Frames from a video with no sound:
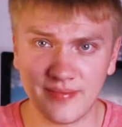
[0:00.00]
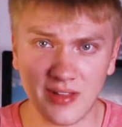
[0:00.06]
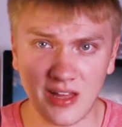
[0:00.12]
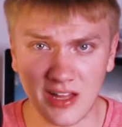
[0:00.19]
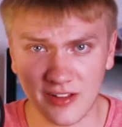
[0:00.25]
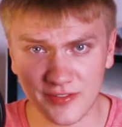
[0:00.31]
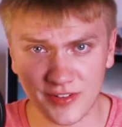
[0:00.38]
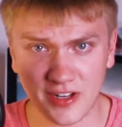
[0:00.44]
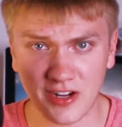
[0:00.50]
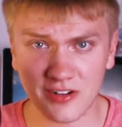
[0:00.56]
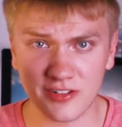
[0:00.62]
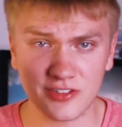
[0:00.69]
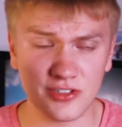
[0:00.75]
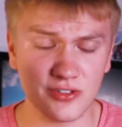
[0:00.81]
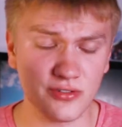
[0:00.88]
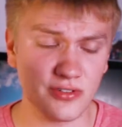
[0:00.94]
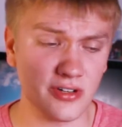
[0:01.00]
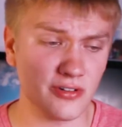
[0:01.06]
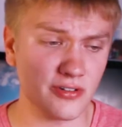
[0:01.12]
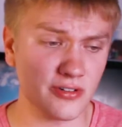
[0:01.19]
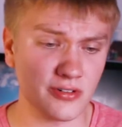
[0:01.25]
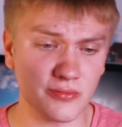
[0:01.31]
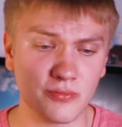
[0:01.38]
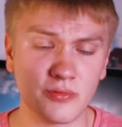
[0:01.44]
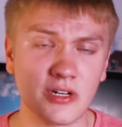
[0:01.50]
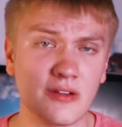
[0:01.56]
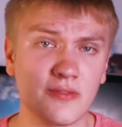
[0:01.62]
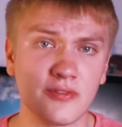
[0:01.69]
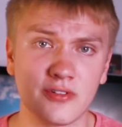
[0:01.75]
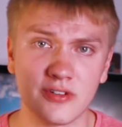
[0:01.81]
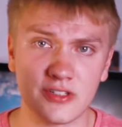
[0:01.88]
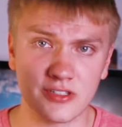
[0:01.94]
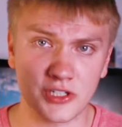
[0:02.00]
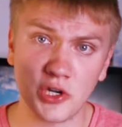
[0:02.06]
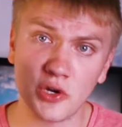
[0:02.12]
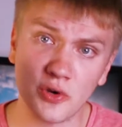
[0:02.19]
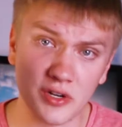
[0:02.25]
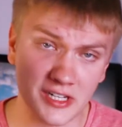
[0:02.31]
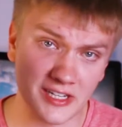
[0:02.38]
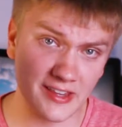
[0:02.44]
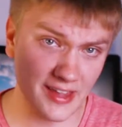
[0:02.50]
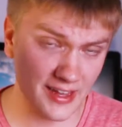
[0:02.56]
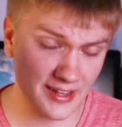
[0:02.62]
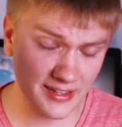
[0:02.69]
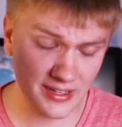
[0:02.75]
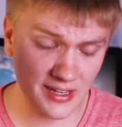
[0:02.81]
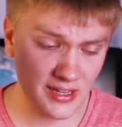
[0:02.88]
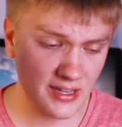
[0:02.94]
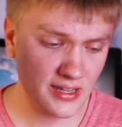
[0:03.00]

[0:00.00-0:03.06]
Alpha R2 or whatever is current then.